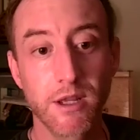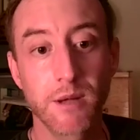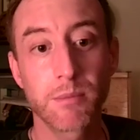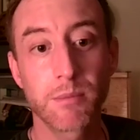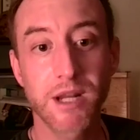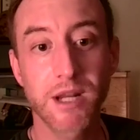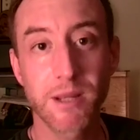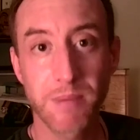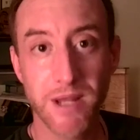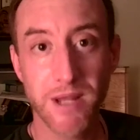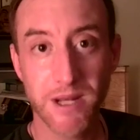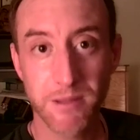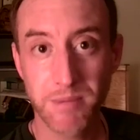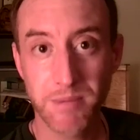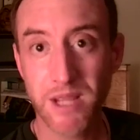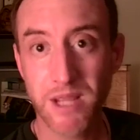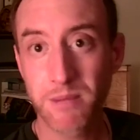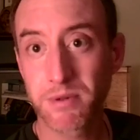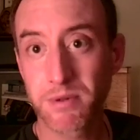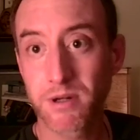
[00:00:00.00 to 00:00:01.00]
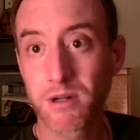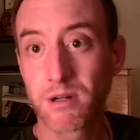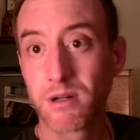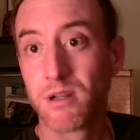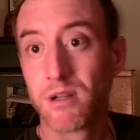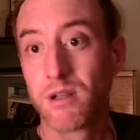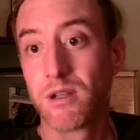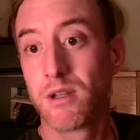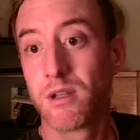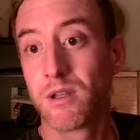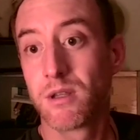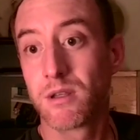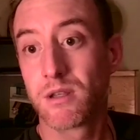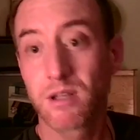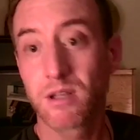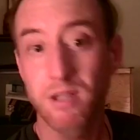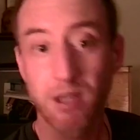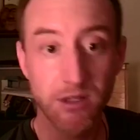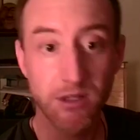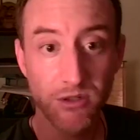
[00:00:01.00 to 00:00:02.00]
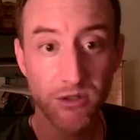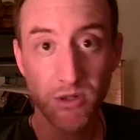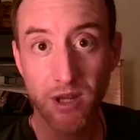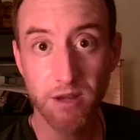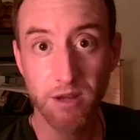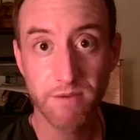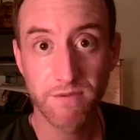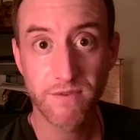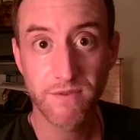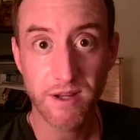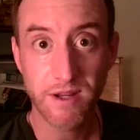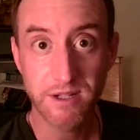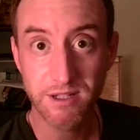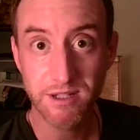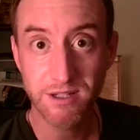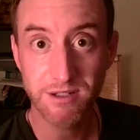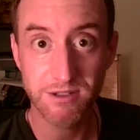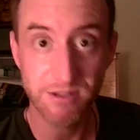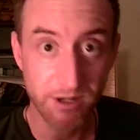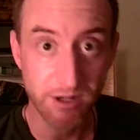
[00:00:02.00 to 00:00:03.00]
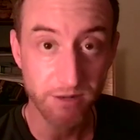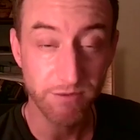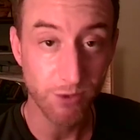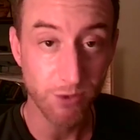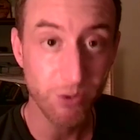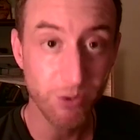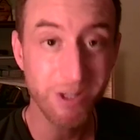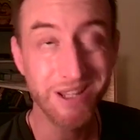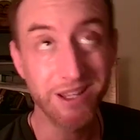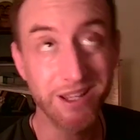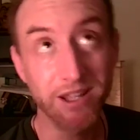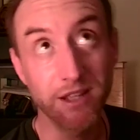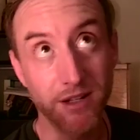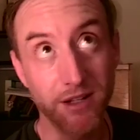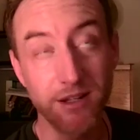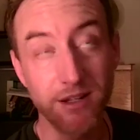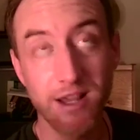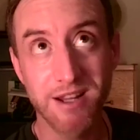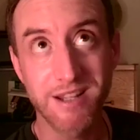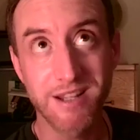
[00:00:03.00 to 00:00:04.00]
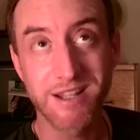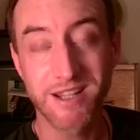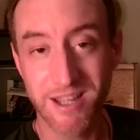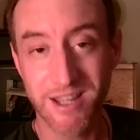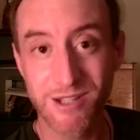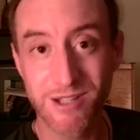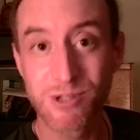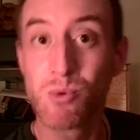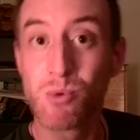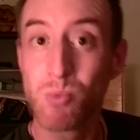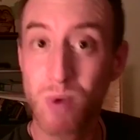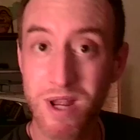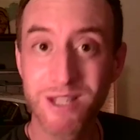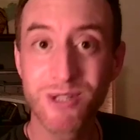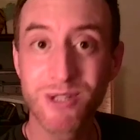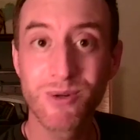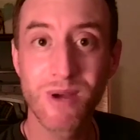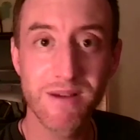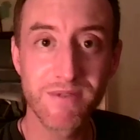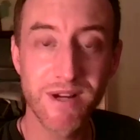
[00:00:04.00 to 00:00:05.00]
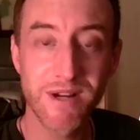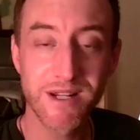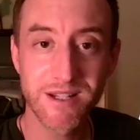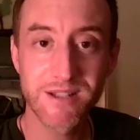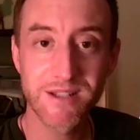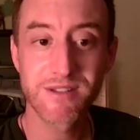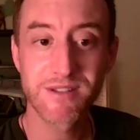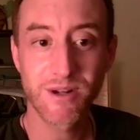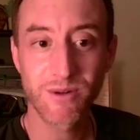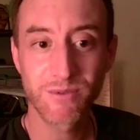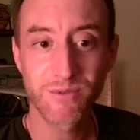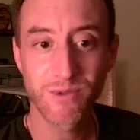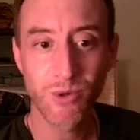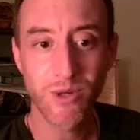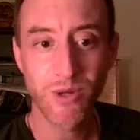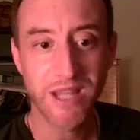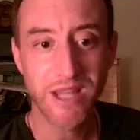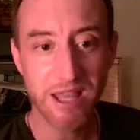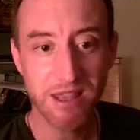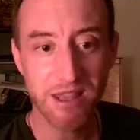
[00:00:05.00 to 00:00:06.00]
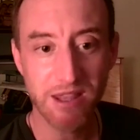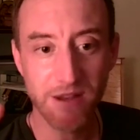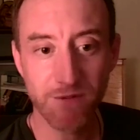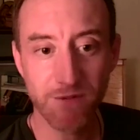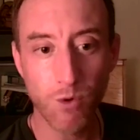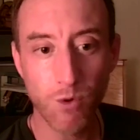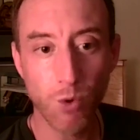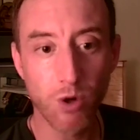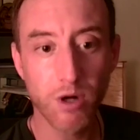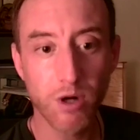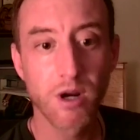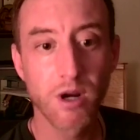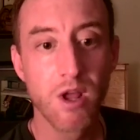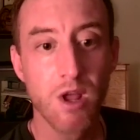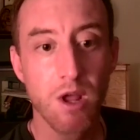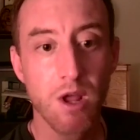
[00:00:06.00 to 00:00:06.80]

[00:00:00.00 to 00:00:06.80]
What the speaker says: bring a pen and paper in case you have ideas that are flowing, and not in case, when you have ideas that are flowing. And then 4,